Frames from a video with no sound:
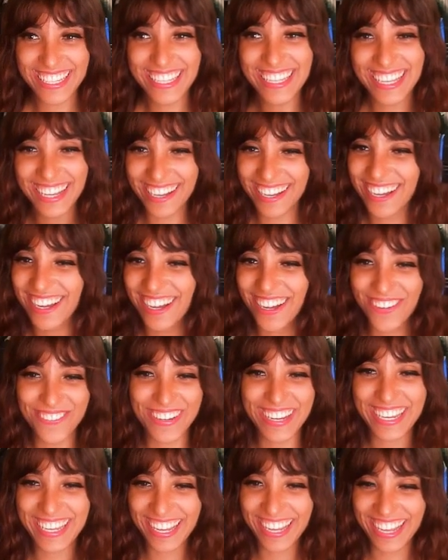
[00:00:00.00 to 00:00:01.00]
it. Oh
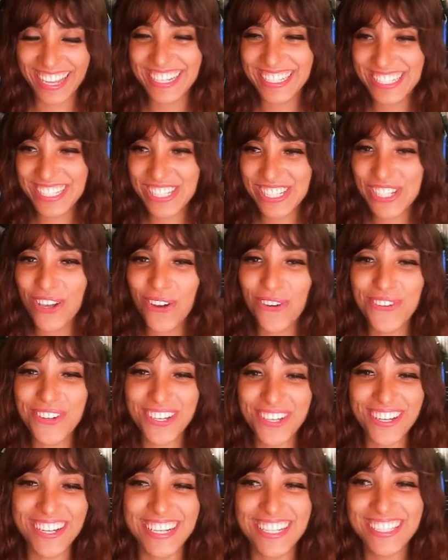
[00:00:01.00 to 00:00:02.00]
my god, it's so
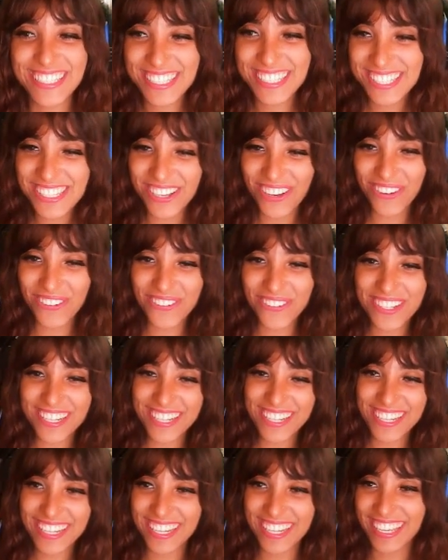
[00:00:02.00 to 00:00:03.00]
good. It's so
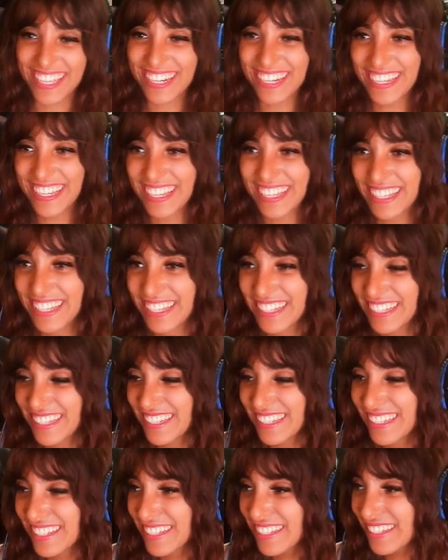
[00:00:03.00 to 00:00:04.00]
good.
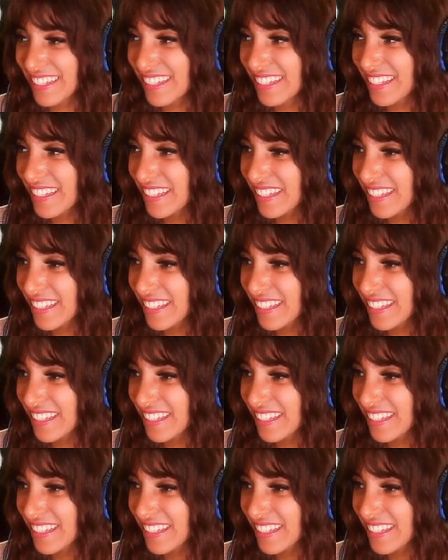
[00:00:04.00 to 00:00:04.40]
Oh my god.